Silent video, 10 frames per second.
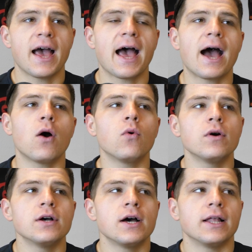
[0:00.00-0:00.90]

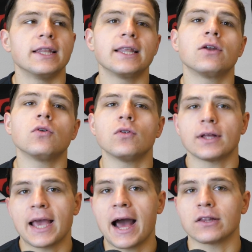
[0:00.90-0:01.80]
how little
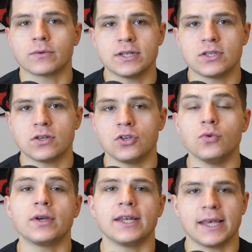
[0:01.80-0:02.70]
calories
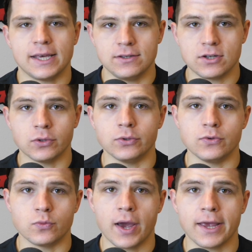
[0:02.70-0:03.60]
you can eat to
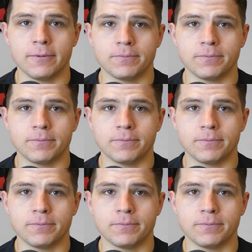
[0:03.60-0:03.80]
lose weight.